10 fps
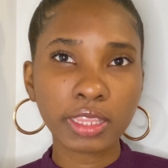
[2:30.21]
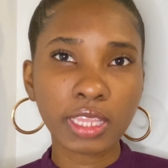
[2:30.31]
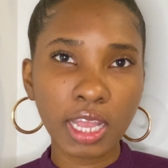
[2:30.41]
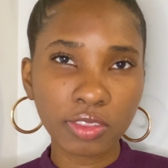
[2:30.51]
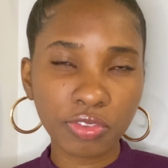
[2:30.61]

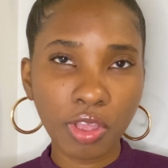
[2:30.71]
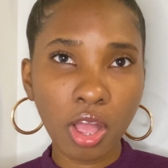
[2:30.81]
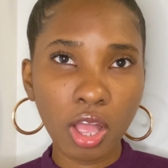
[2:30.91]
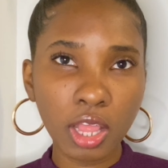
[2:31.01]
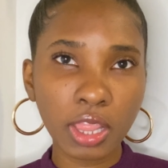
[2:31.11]
that's
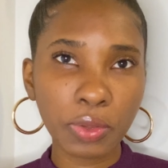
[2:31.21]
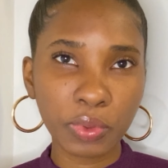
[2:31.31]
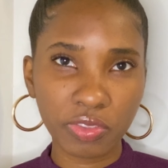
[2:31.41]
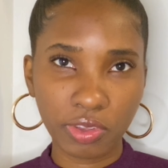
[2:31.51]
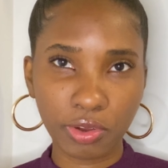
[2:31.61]
all I
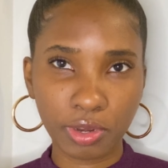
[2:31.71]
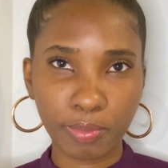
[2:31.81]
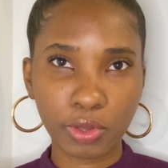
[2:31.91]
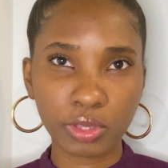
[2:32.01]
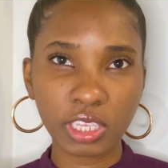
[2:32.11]
was hearing
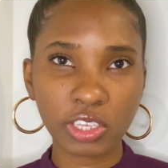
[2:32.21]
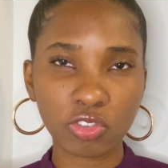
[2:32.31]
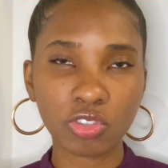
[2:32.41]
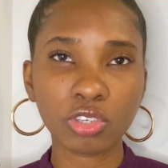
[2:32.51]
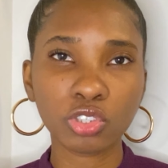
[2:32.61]
about
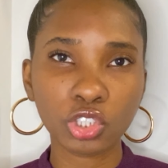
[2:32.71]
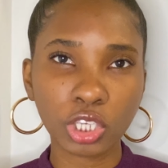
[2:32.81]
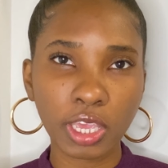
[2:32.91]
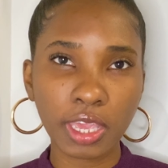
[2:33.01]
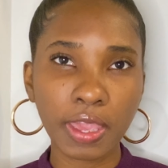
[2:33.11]
is
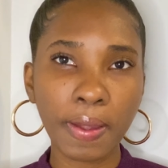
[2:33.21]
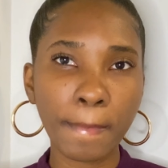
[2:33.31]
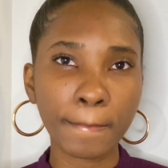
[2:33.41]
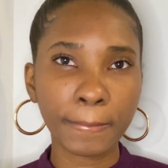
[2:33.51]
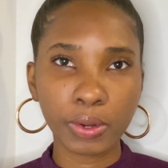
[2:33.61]
Shea
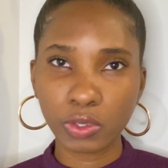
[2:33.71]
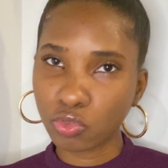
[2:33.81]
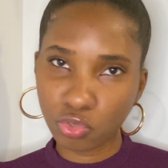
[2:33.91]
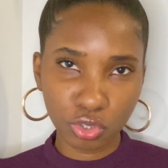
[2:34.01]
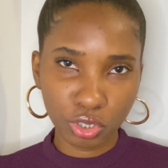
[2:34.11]

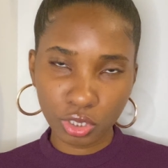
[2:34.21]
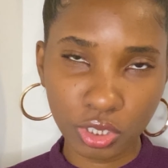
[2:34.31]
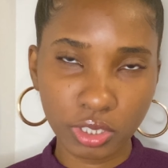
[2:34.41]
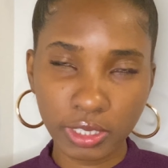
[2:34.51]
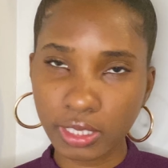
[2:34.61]
Moisture,
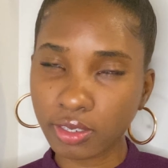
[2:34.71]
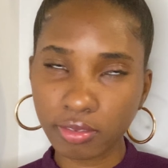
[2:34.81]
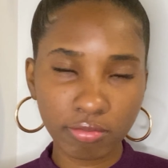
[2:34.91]
like